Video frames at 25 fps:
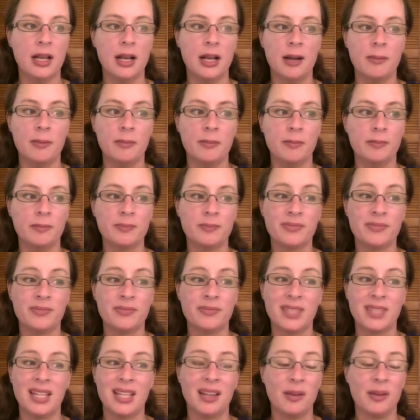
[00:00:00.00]

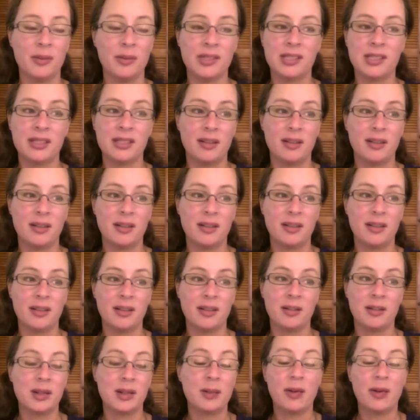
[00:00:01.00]
it
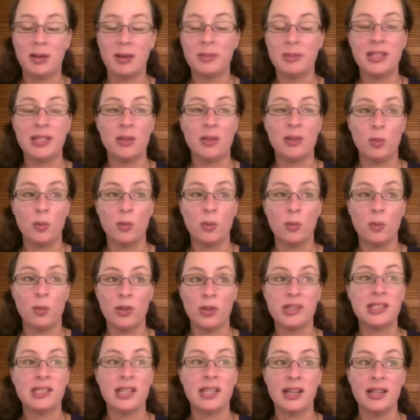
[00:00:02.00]
was probably the
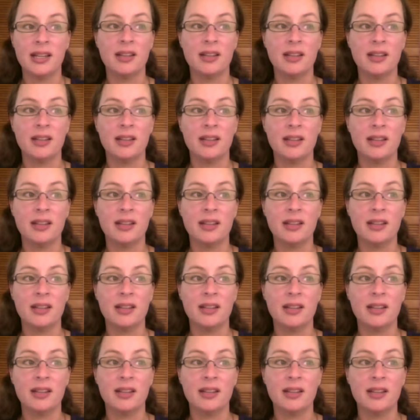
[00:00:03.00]
worst day of my
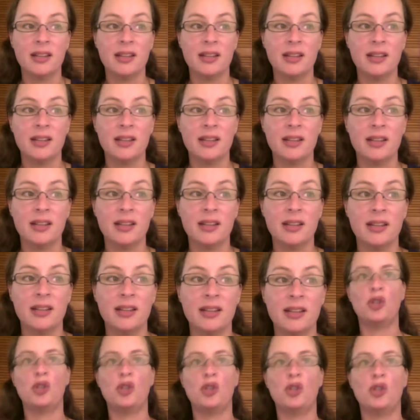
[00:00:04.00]
life, that
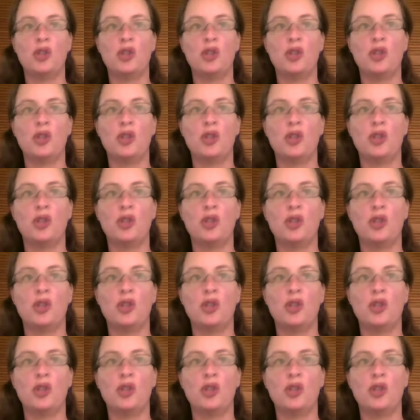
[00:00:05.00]
very